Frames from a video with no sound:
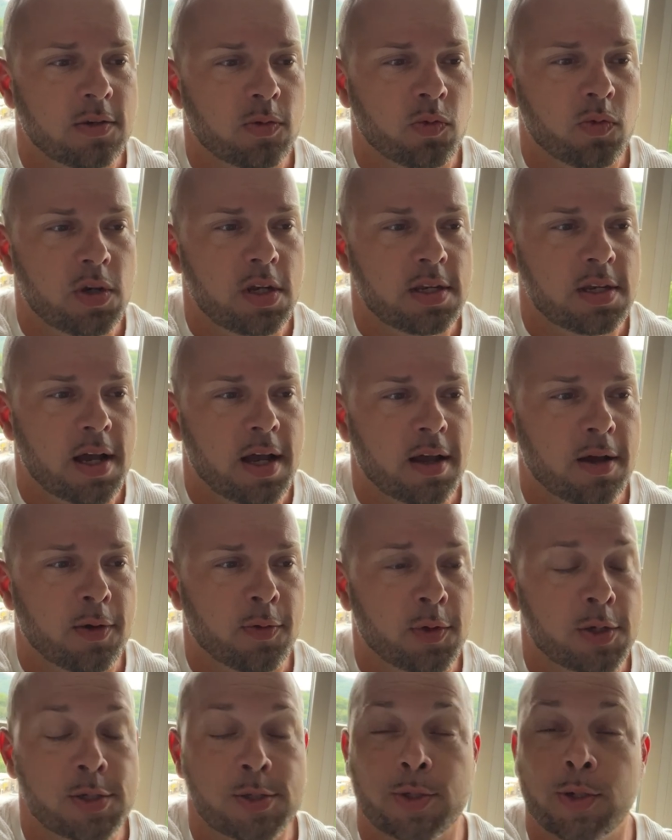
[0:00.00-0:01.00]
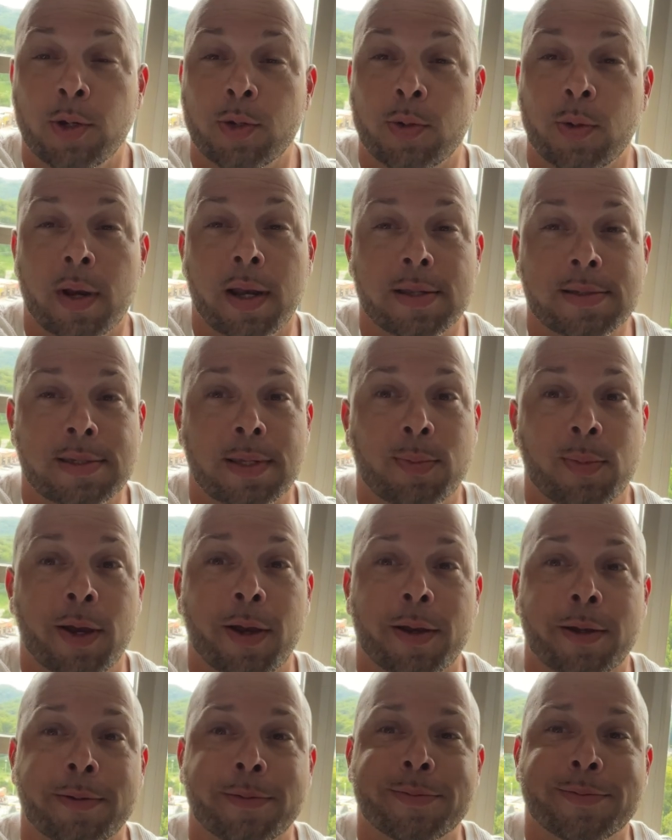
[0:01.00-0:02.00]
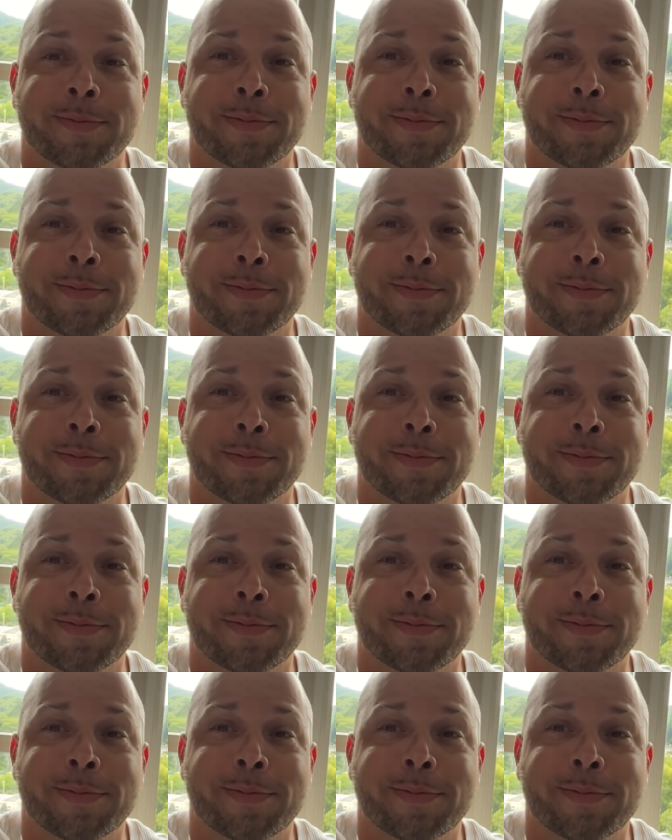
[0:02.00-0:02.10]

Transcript: we uh, we just joked around, let's get married.